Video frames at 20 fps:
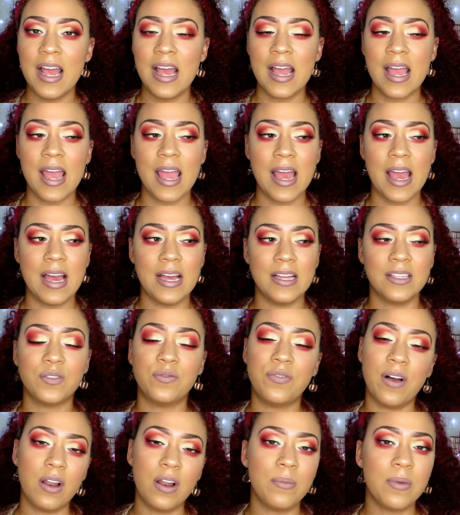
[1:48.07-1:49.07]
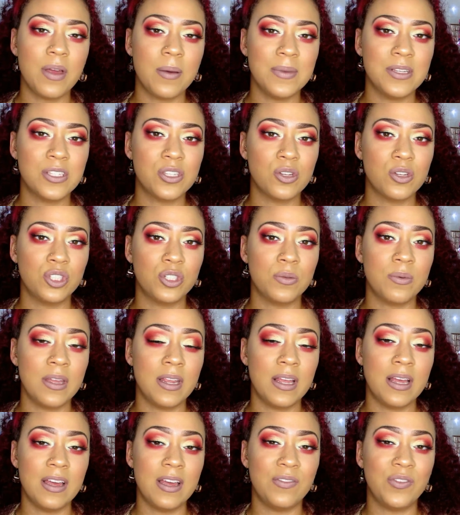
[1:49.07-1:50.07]
And follow me on my social
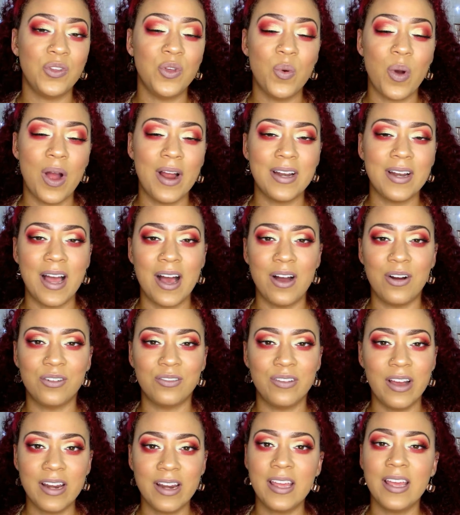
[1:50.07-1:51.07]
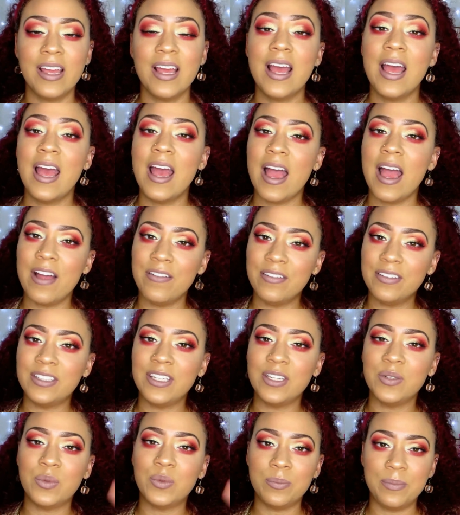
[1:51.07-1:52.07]
media if you are not already.
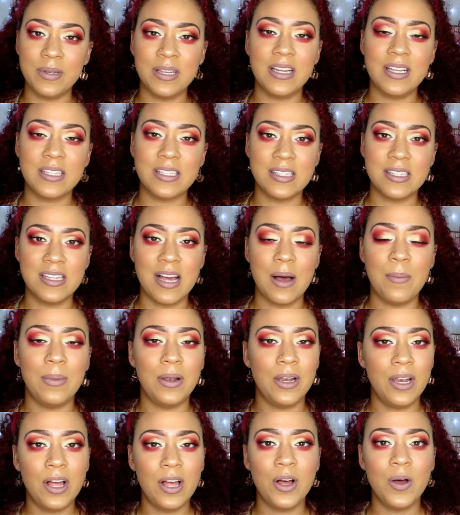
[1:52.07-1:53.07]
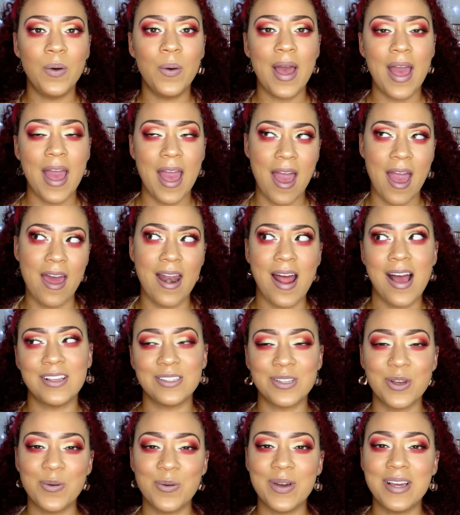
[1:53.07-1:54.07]
Everything will be listed down below. And as
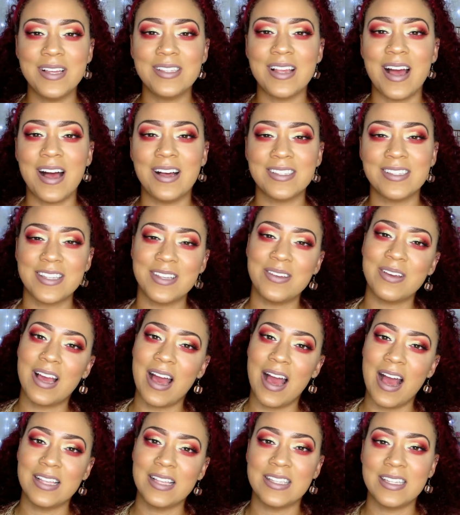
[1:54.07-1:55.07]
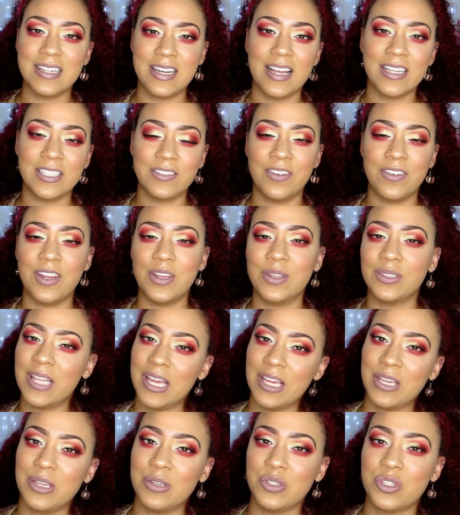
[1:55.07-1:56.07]
always, I'll see you guys in the next video.
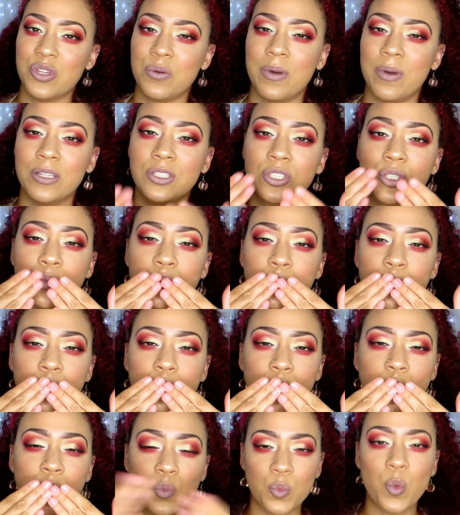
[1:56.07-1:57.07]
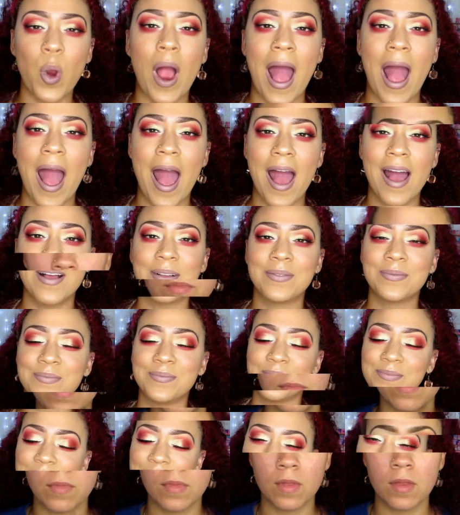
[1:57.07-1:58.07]
Thank you so much. Mwah.
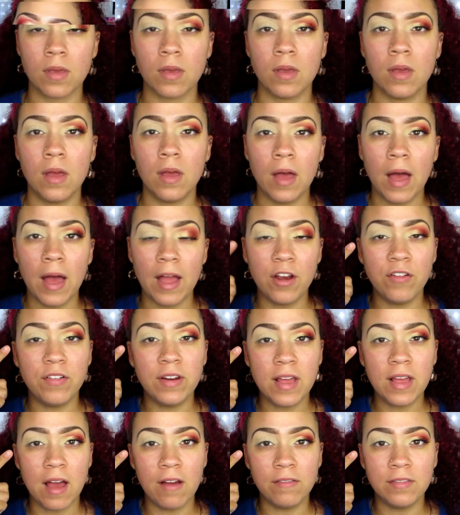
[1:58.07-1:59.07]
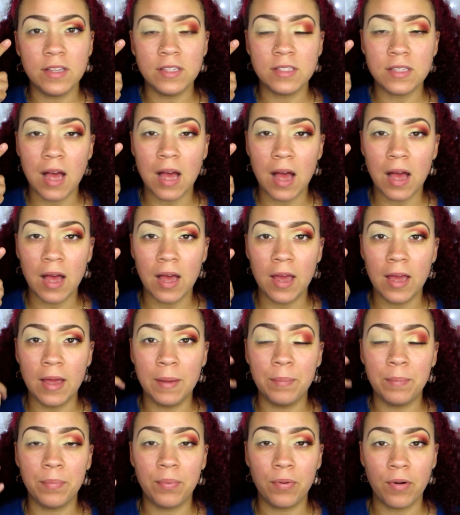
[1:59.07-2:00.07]
I already have this eye
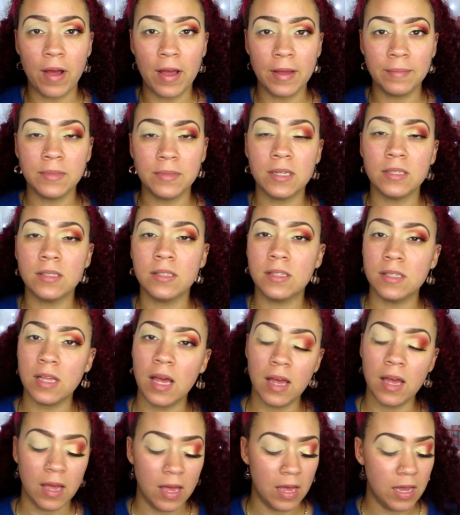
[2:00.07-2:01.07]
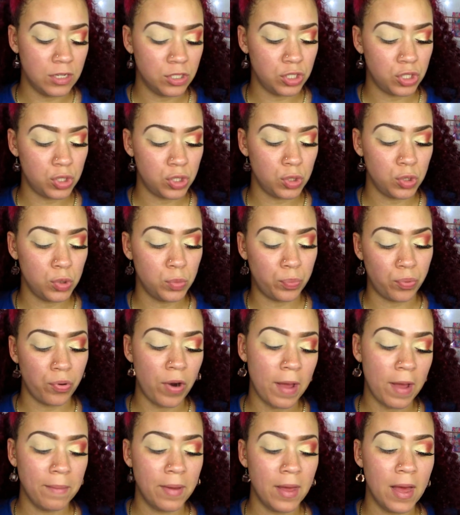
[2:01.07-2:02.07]
primed and set, and to
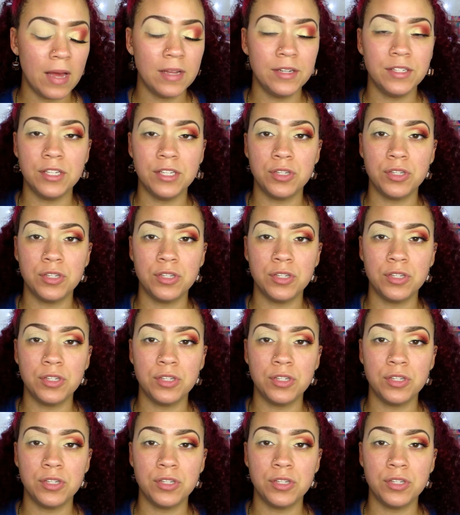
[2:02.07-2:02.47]
prime it I did